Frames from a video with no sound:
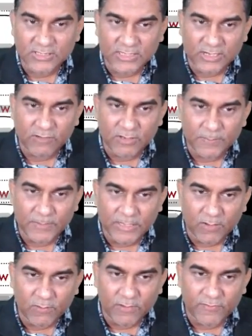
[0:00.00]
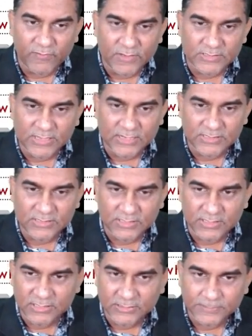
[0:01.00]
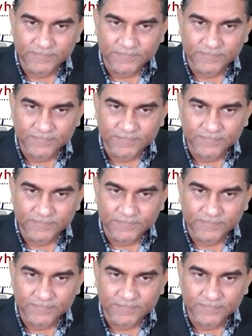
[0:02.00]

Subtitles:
That will be our first answer here.